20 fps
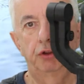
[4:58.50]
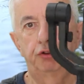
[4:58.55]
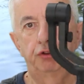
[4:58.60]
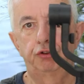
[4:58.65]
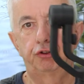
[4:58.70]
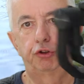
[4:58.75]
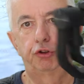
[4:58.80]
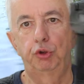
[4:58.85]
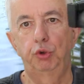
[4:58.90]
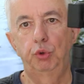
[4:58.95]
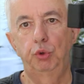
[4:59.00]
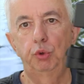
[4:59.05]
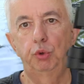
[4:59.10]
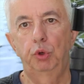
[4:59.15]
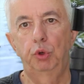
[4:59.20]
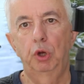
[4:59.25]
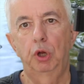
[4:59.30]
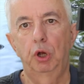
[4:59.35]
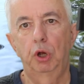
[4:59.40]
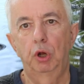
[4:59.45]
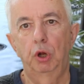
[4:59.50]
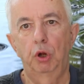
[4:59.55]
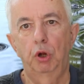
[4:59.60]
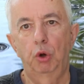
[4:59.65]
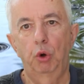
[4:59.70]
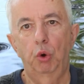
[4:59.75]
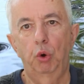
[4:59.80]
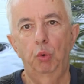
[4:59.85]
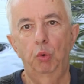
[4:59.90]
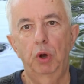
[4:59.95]
to
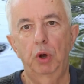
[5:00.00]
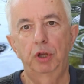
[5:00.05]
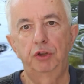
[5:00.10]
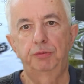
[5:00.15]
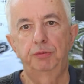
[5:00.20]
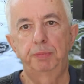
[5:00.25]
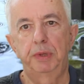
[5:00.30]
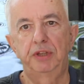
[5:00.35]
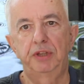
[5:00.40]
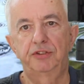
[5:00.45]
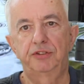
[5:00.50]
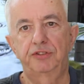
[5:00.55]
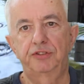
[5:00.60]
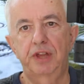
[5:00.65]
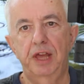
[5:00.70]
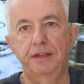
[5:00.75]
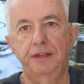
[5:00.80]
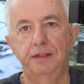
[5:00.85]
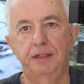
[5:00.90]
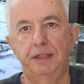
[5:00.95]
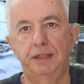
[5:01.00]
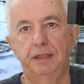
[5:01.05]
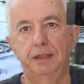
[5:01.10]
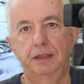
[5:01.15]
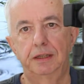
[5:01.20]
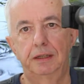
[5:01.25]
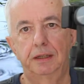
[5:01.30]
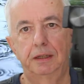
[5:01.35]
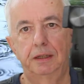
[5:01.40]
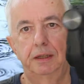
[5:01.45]
always be steady.
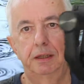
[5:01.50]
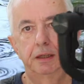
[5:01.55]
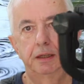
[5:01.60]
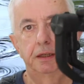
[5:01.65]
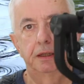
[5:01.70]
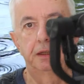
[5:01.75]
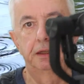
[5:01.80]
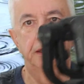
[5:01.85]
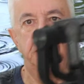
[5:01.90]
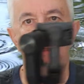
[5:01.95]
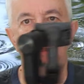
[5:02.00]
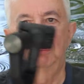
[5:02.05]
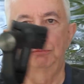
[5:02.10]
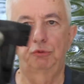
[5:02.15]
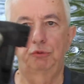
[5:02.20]
I'm